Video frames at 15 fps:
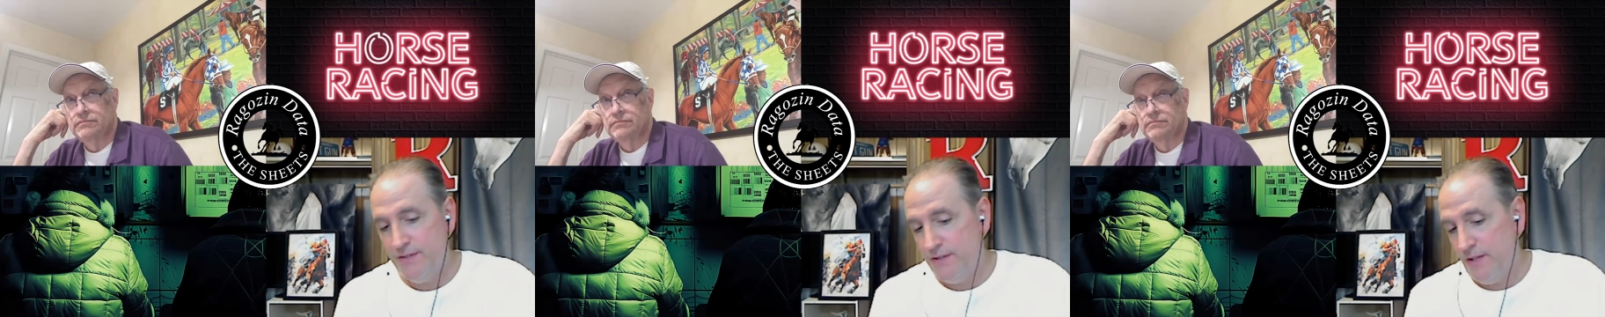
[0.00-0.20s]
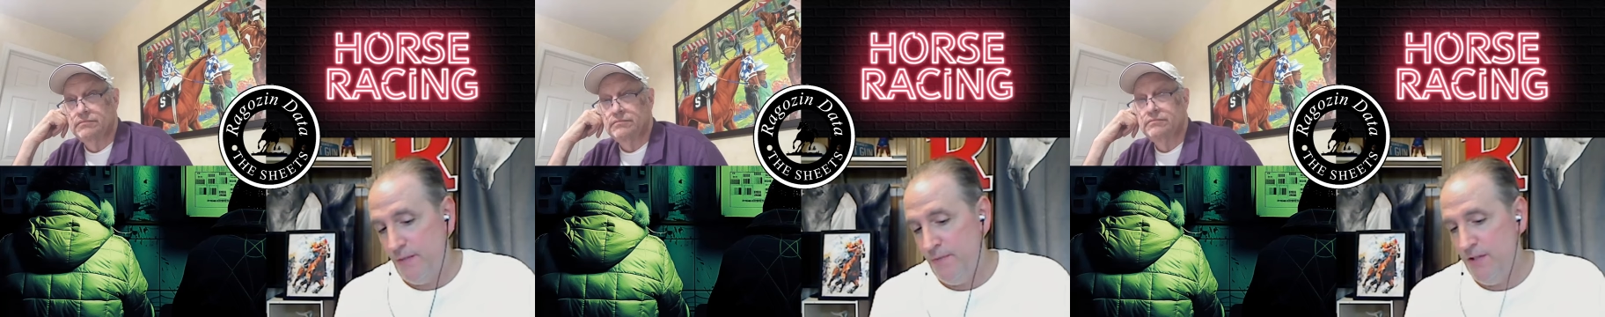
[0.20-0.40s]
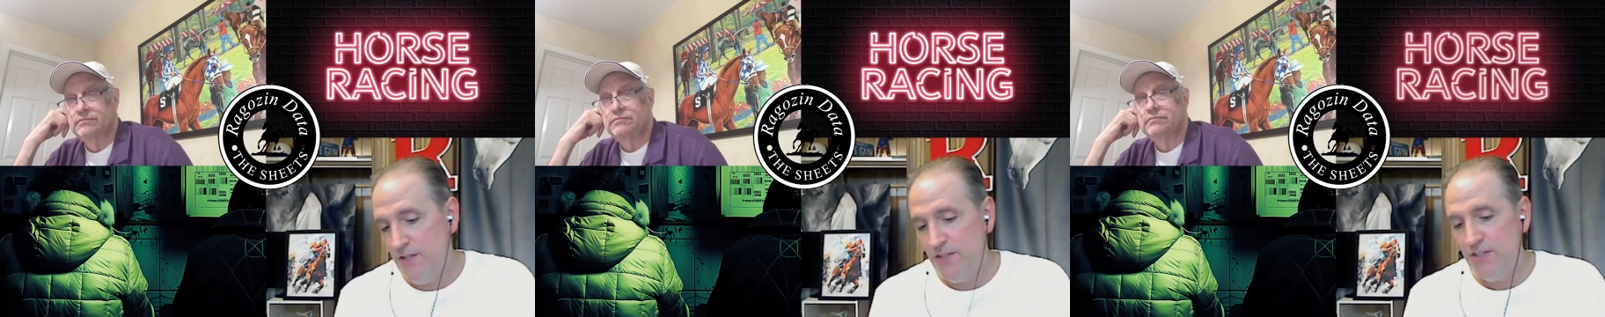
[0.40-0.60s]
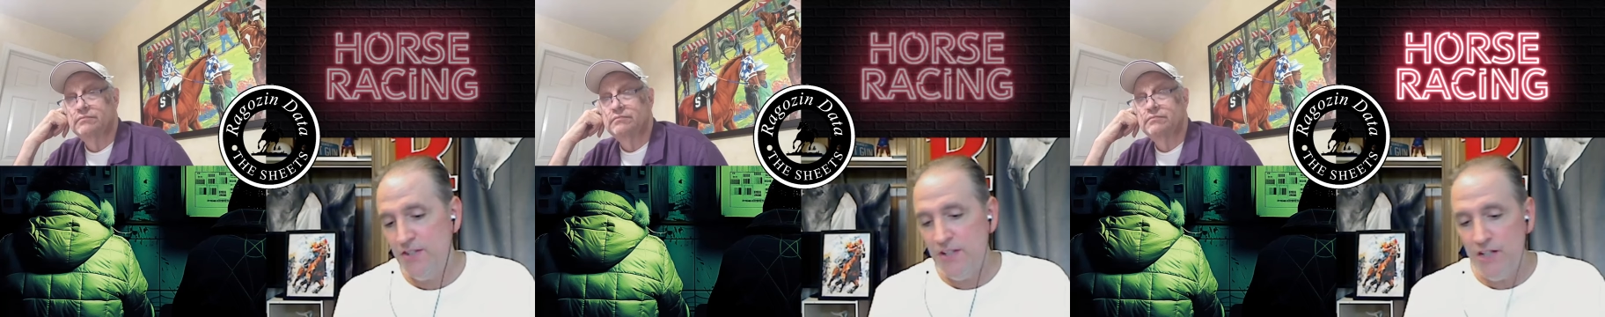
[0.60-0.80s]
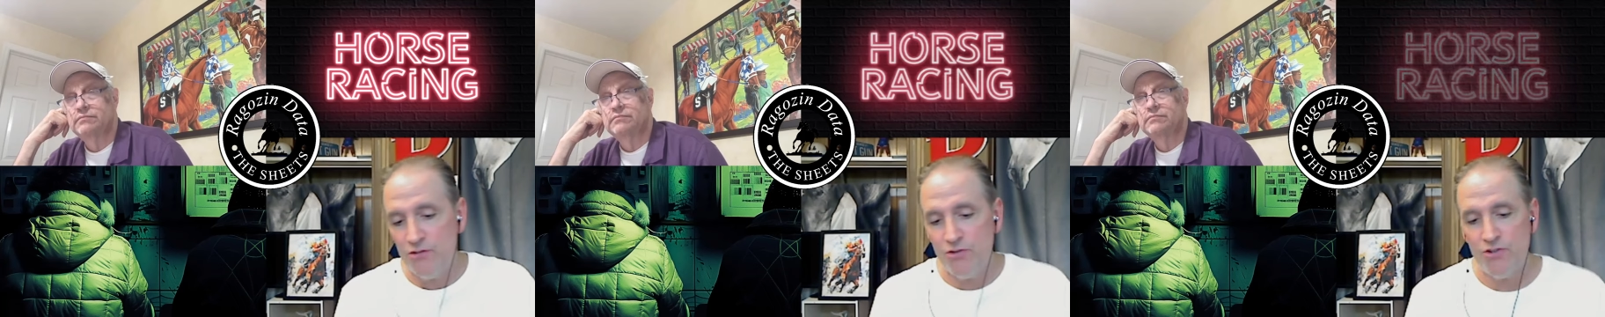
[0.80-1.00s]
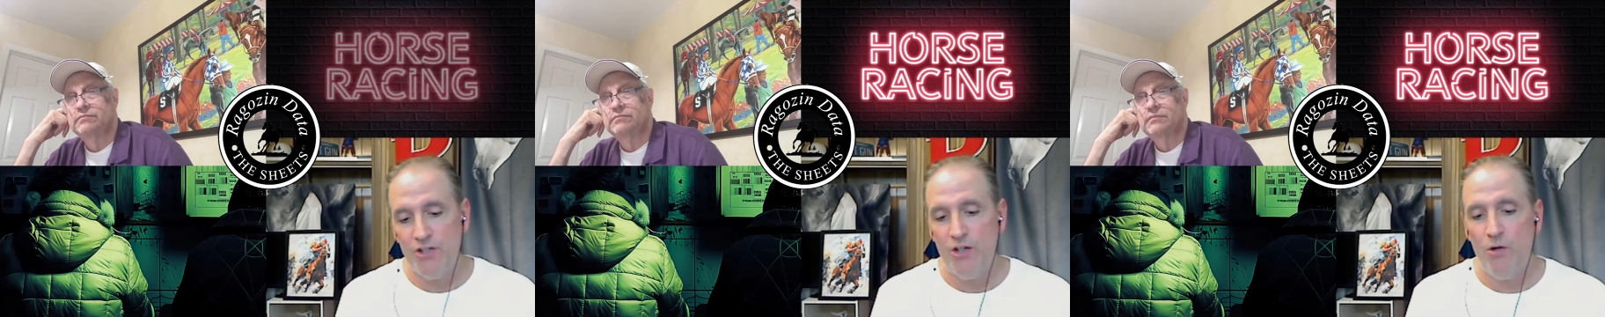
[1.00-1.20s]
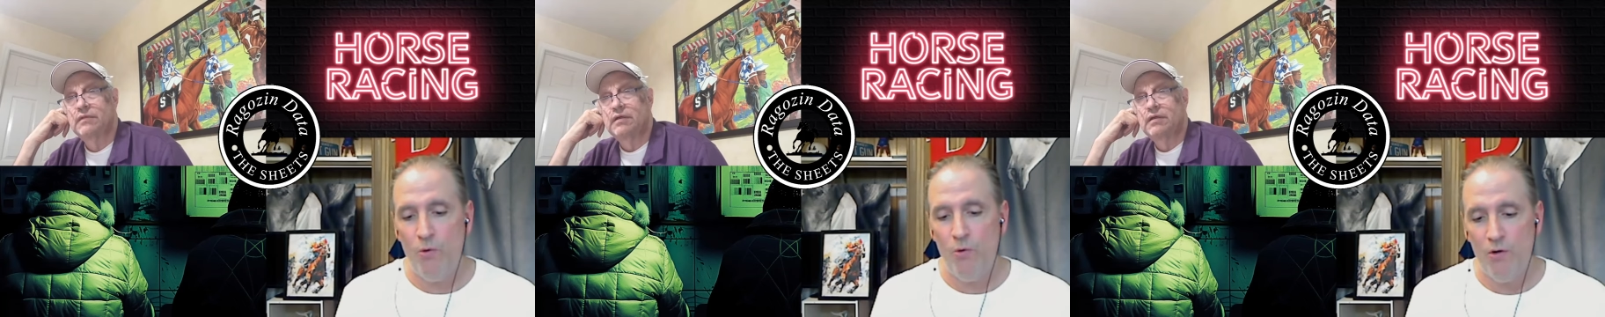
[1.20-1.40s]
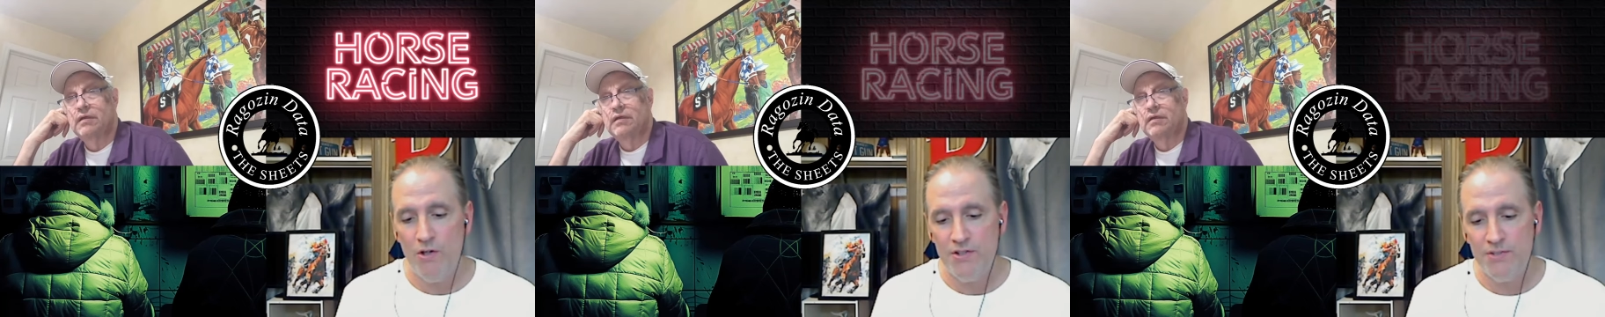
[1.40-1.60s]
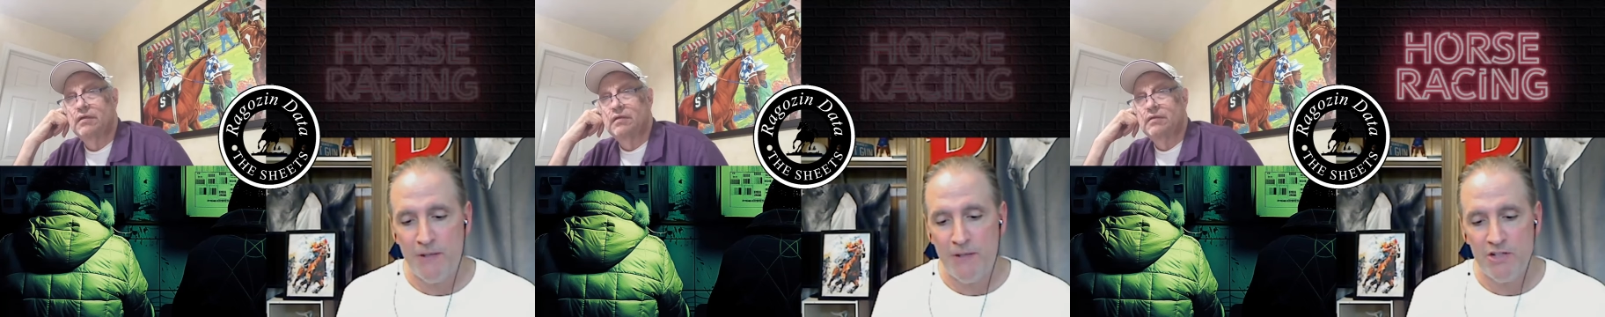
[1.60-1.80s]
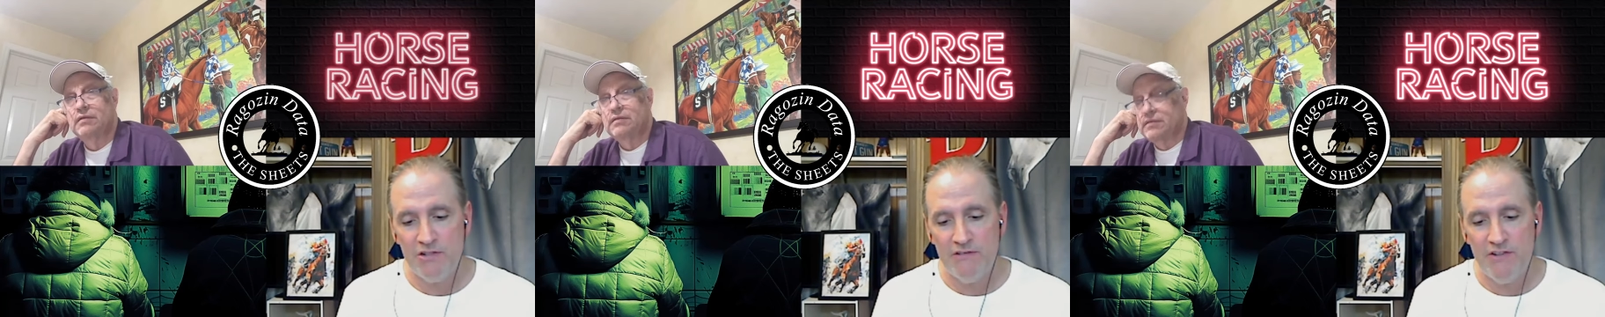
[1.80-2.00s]
Speaker 1: I mean, this is an interesting horse,
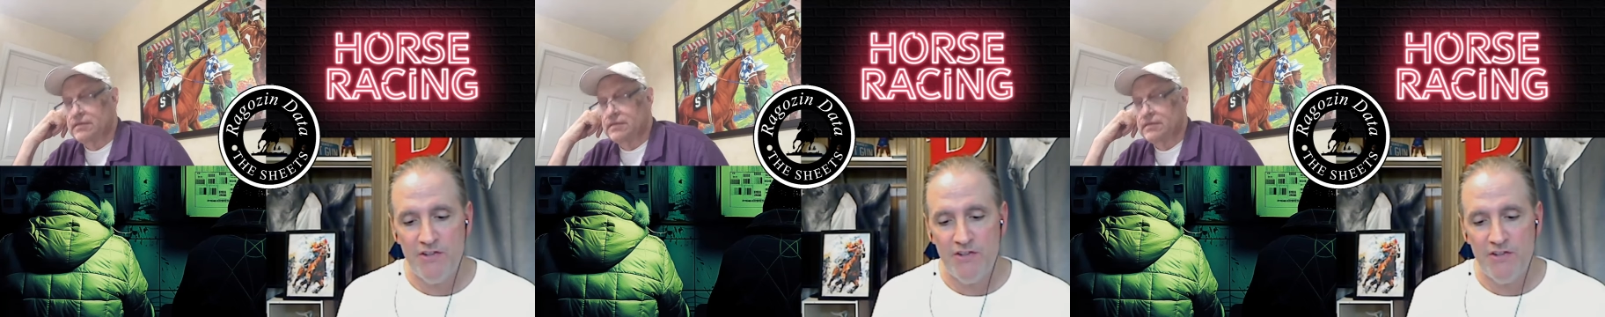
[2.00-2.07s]
especially